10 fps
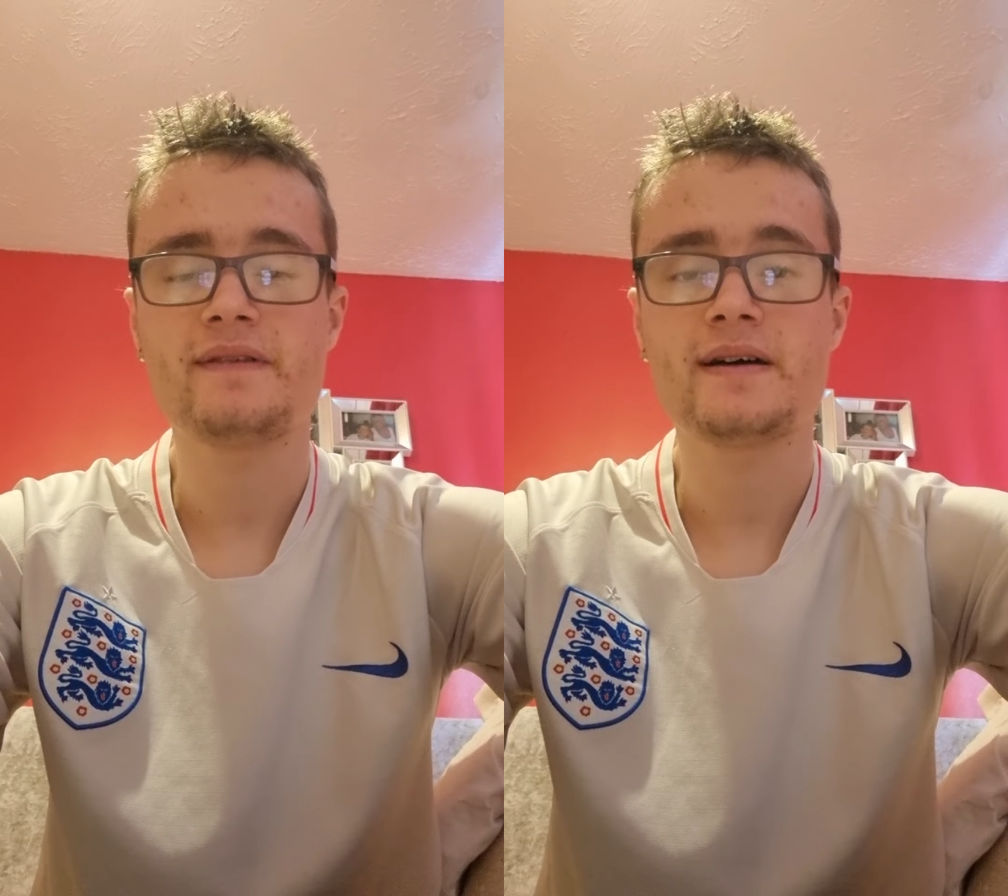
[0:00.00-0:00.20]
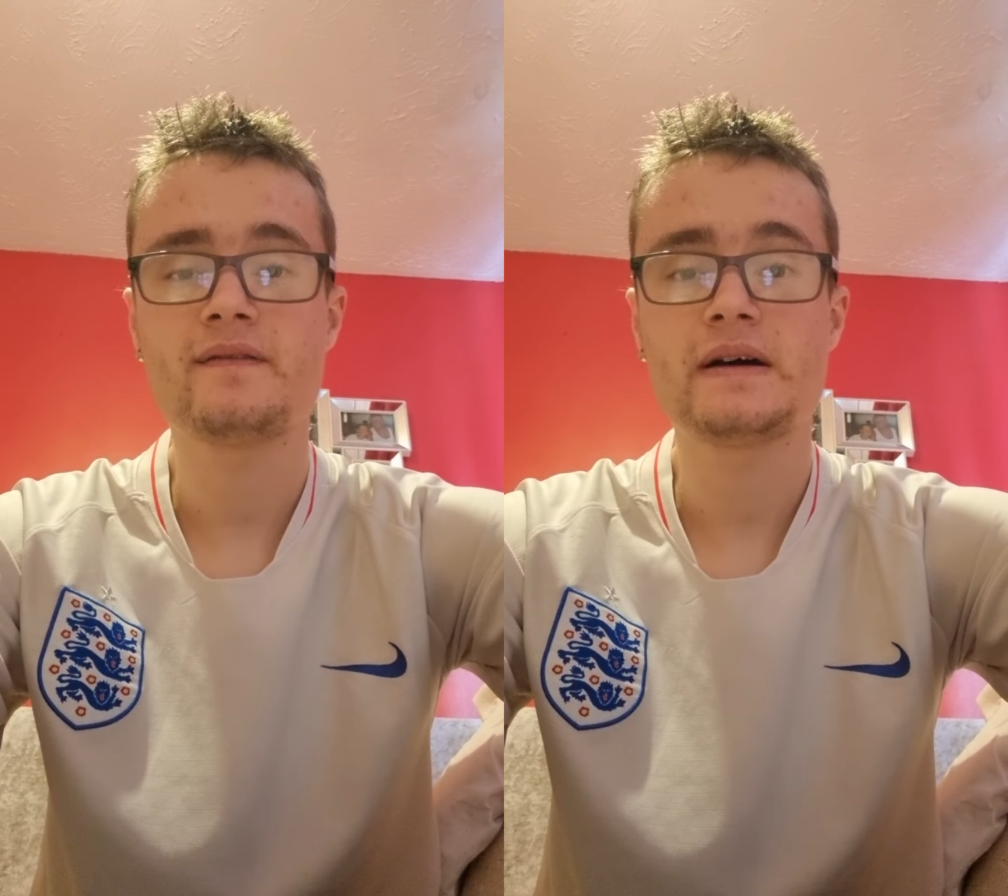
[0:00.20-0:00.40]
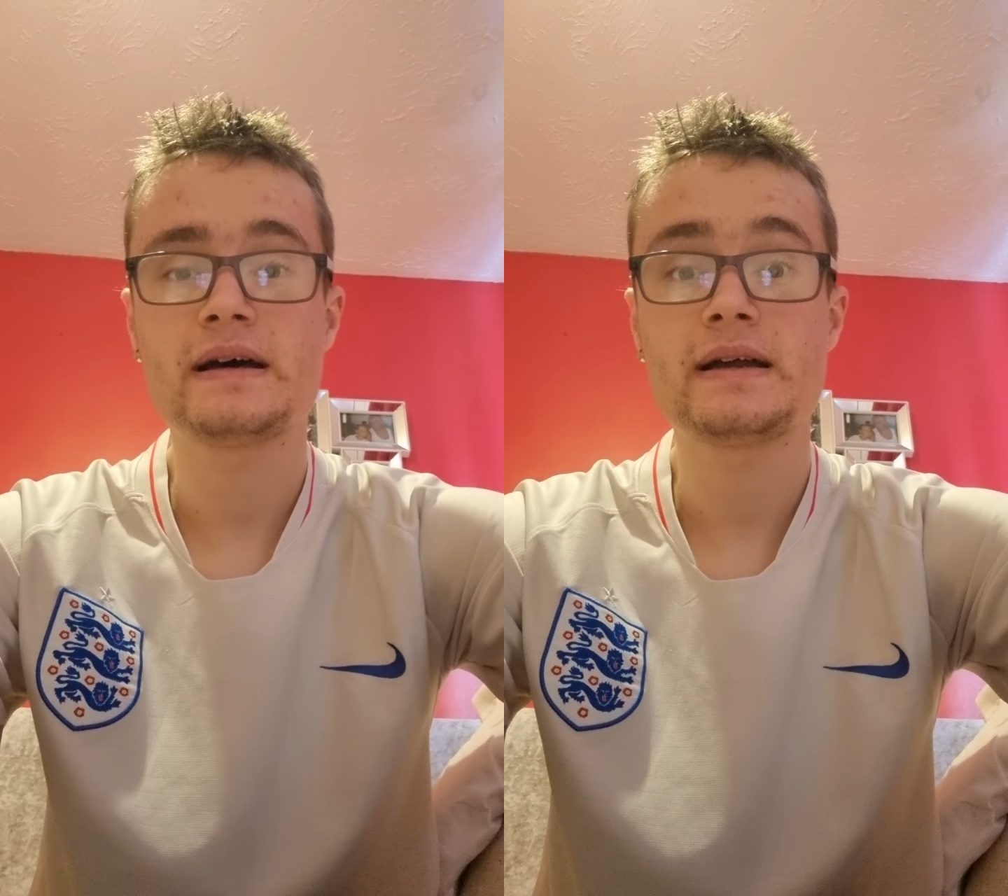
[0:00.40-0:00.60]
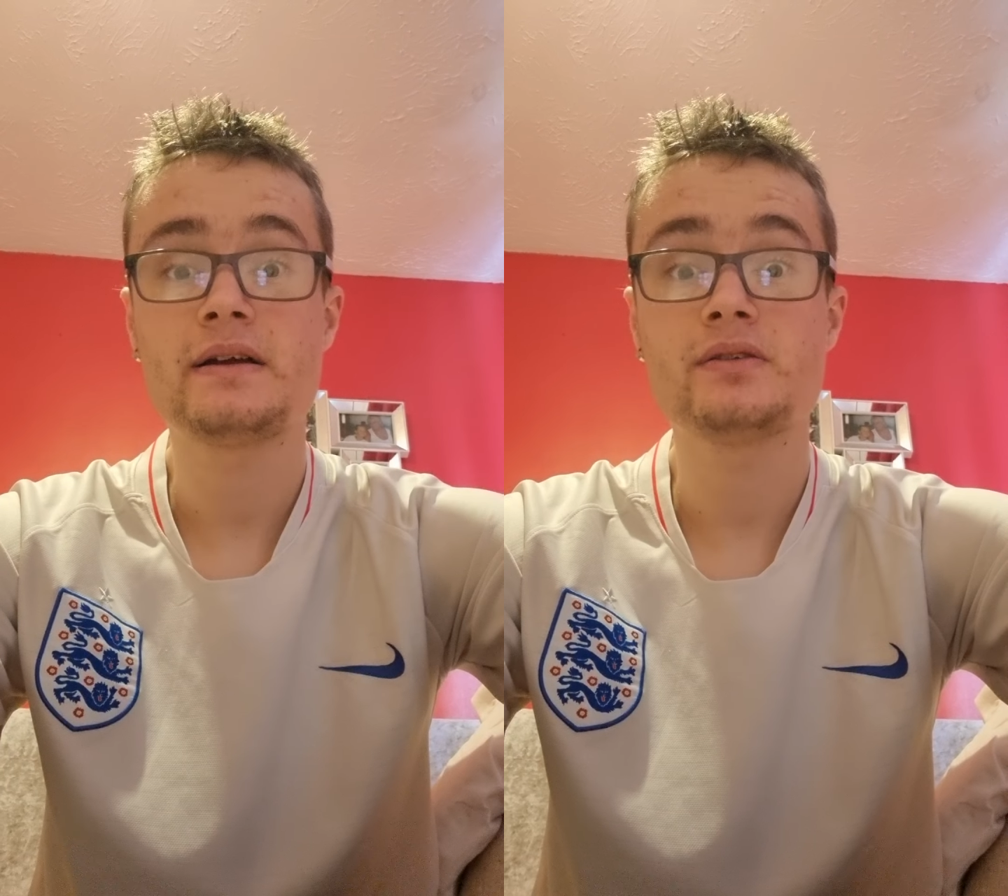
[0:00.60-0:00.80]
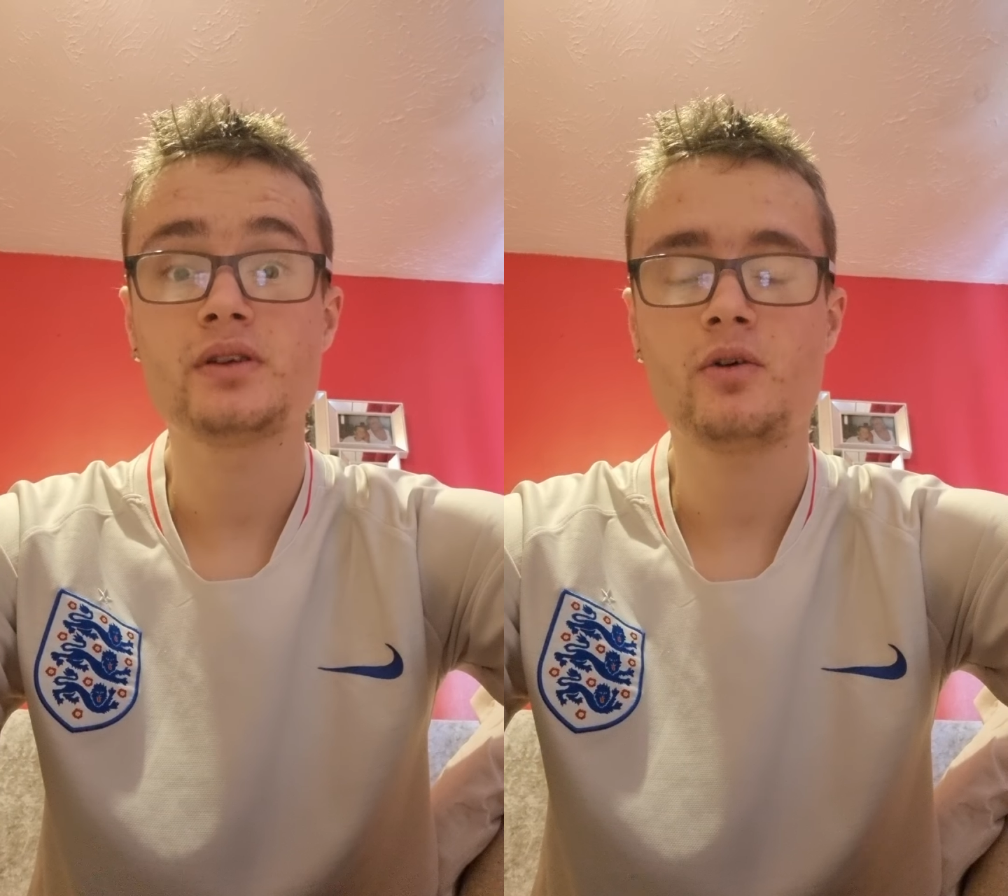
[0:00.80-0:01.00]
out there
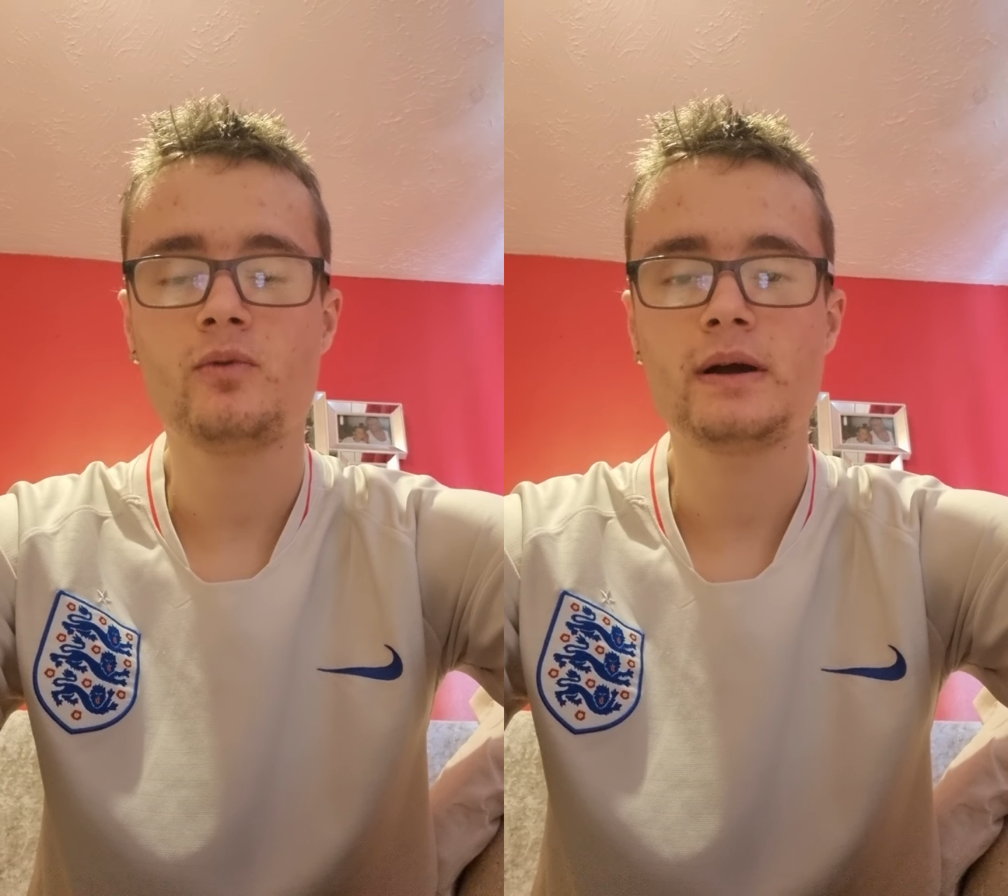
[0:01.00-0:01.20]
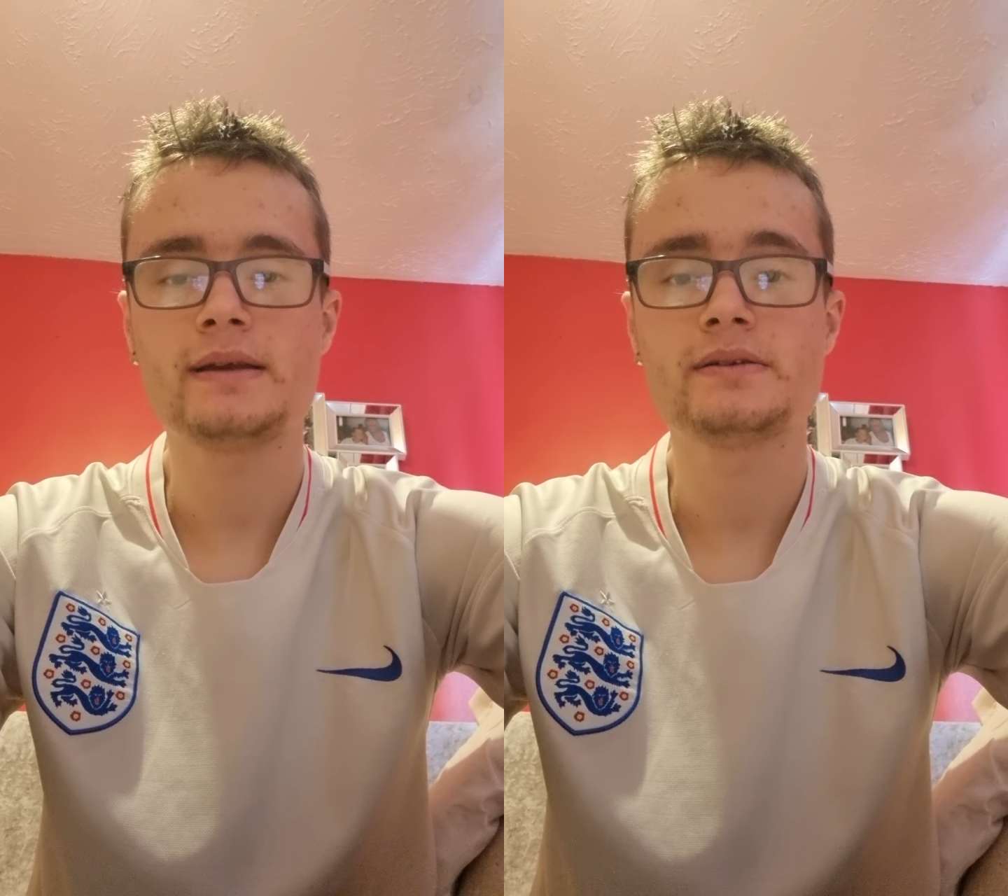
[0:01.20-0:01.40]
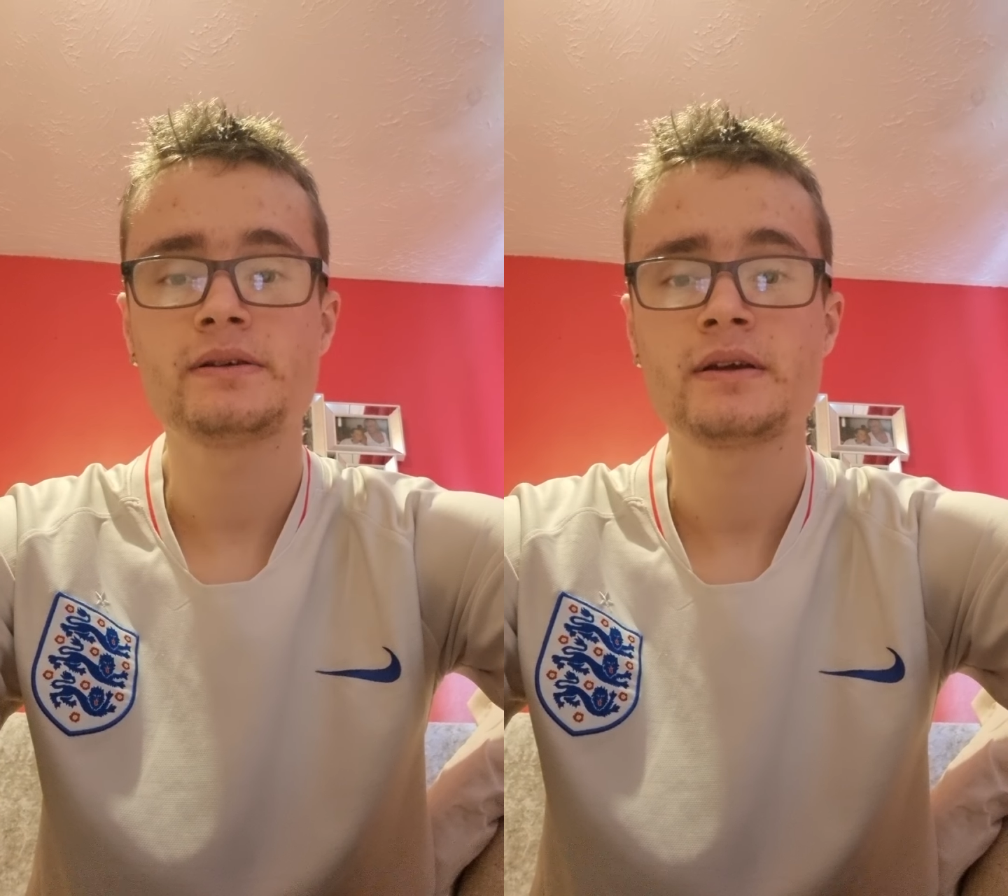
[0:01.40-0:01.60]
as always.